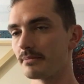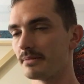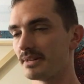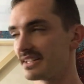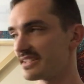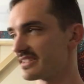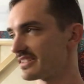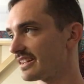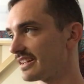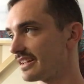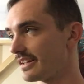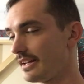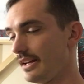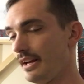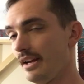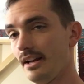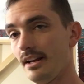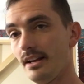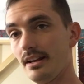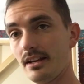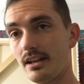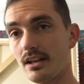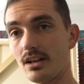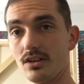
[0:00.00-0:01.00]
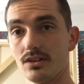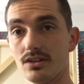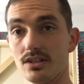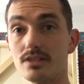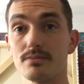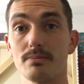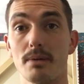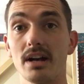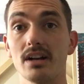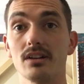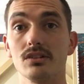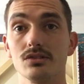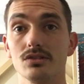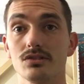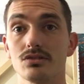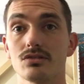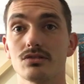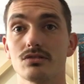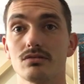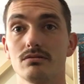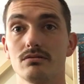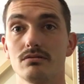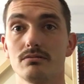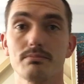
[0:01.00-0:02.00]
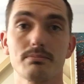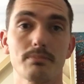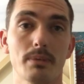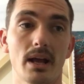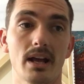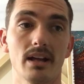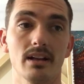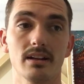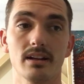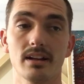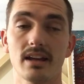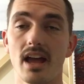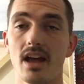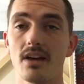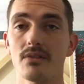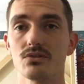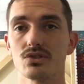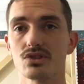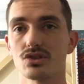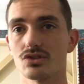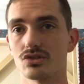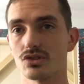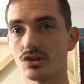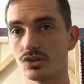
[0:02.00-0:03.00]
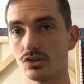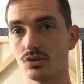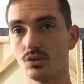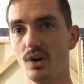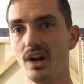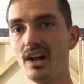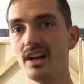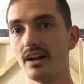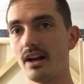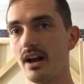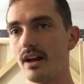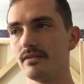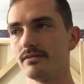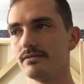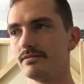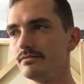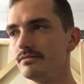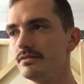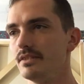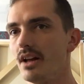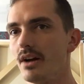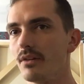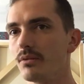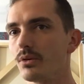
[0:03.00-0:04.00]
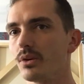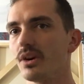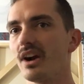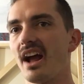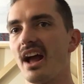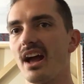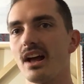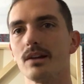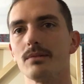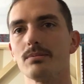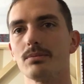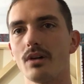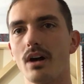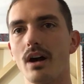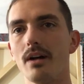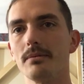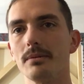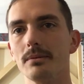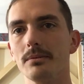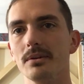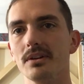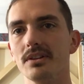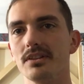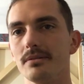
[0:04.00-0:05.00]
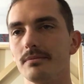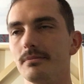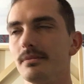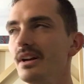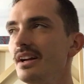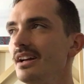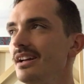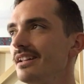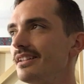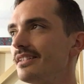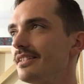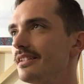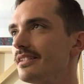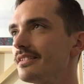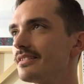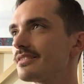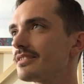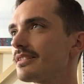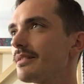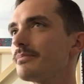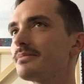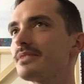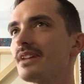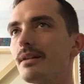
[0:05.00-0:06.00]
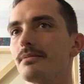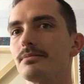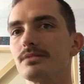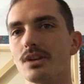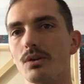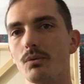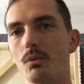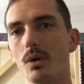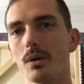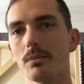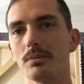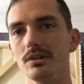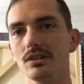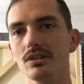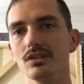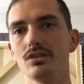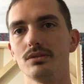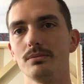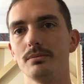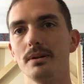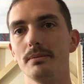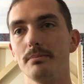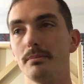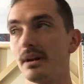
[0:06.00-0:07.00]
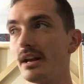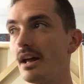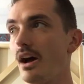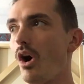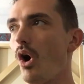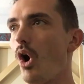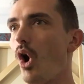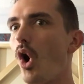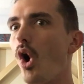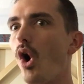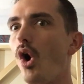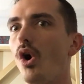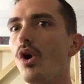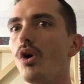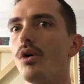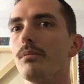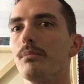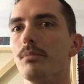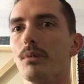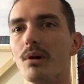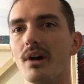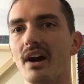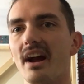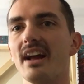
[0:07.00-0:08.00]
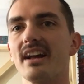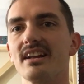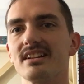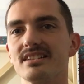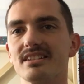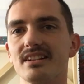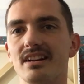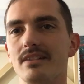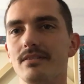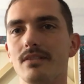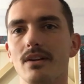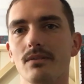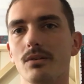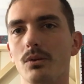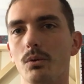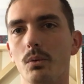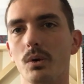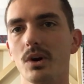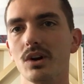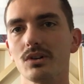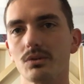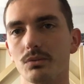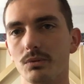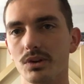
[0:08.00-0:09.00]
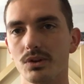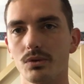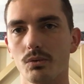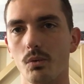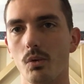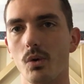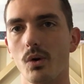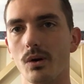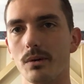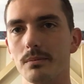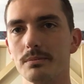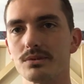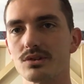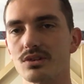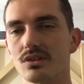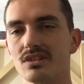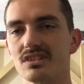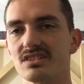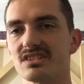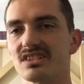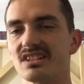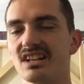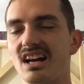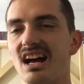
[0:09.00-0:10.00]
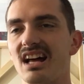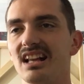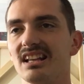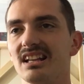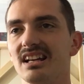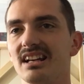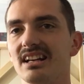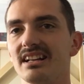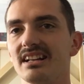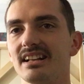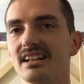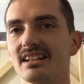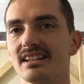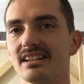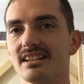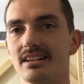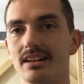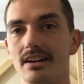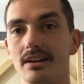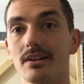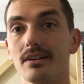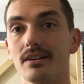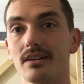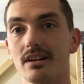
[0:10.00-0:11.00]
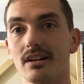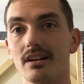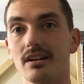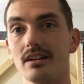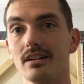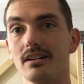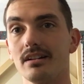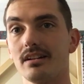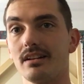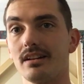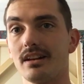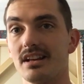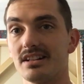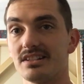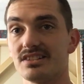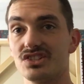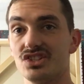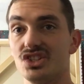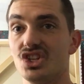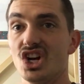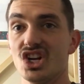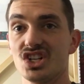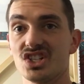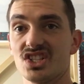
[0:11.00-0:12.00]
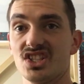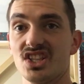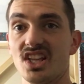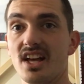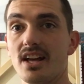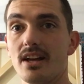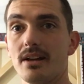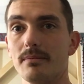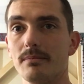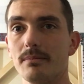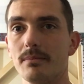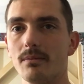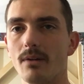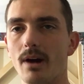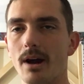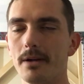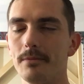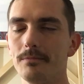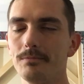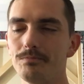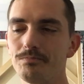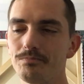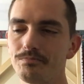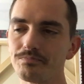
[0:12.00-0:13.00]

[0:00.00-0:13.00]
I'm going to say, you know, these Michaels canvases are great. I've never had a problem with them. Sometimes they warp a little bit, but all brands that I've ever worked with warp. So it's not like they're, it's just them, right?